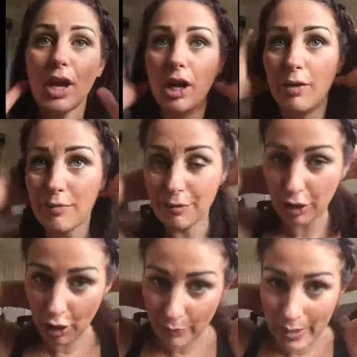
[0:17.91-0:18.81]
For
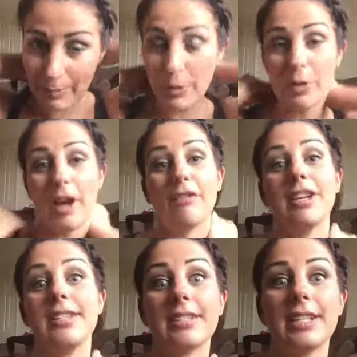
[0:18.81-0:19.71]
a lot of people, that
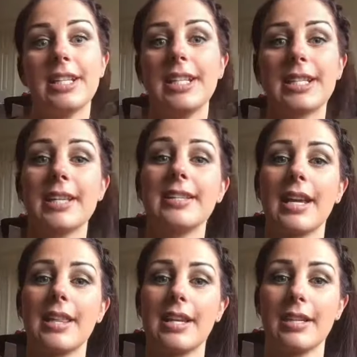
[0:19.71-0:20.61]
reason is they
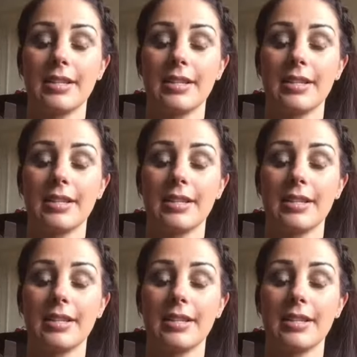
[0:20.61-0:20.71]
say